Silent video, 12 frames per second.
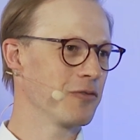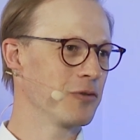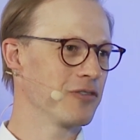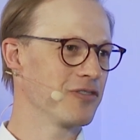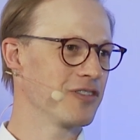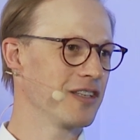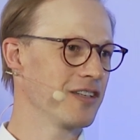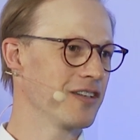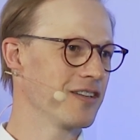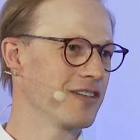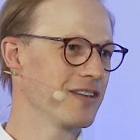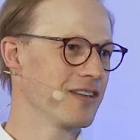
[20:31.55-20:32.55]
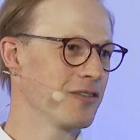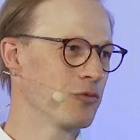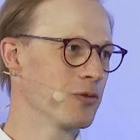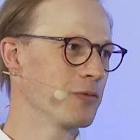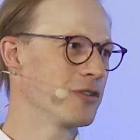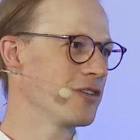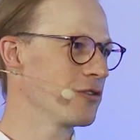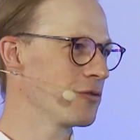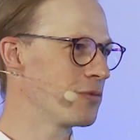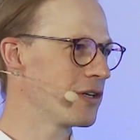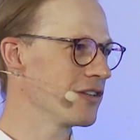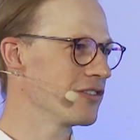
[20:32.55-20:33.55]
we've seen raw material
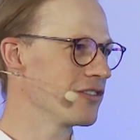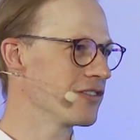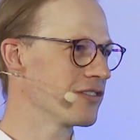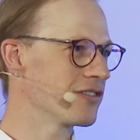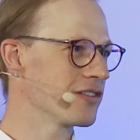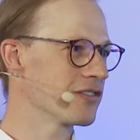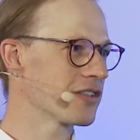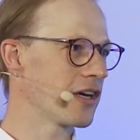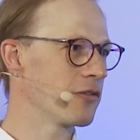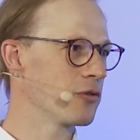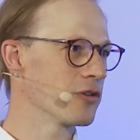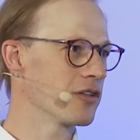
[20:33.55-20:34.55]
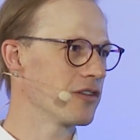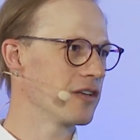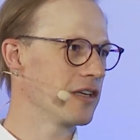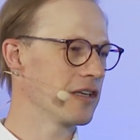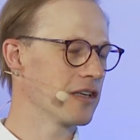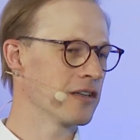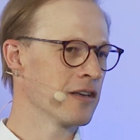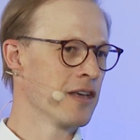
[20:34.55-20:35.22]
prices skyrocketing